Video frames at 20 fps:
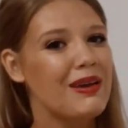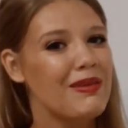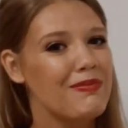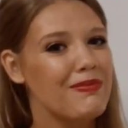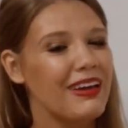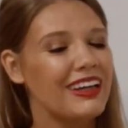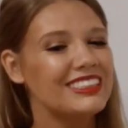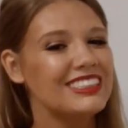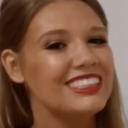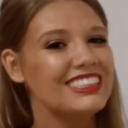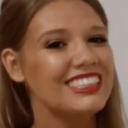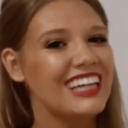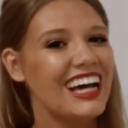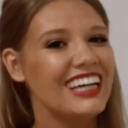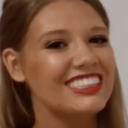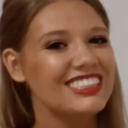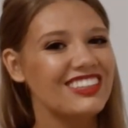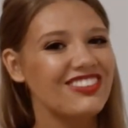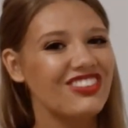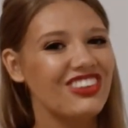makes the
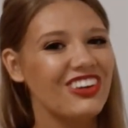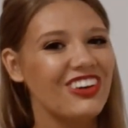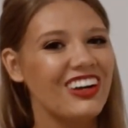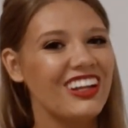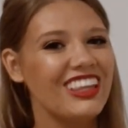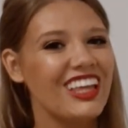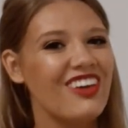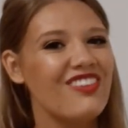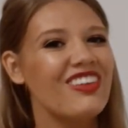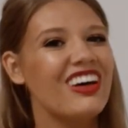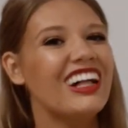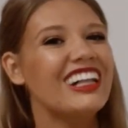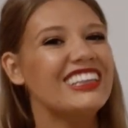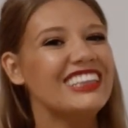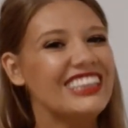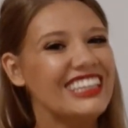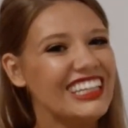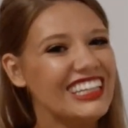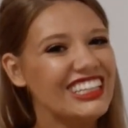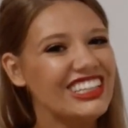task of learning them a
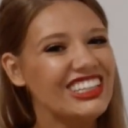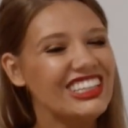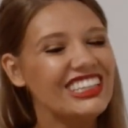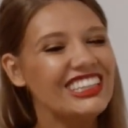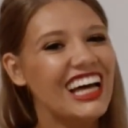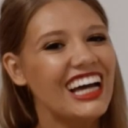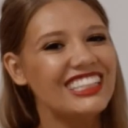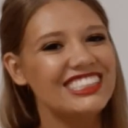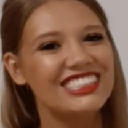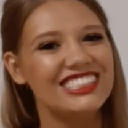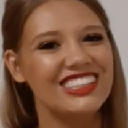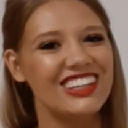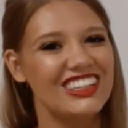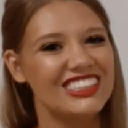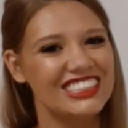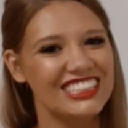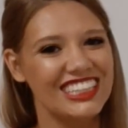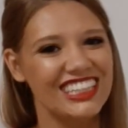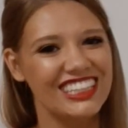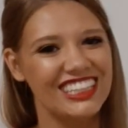little less
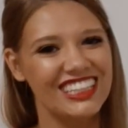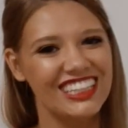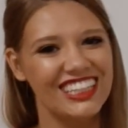daunting.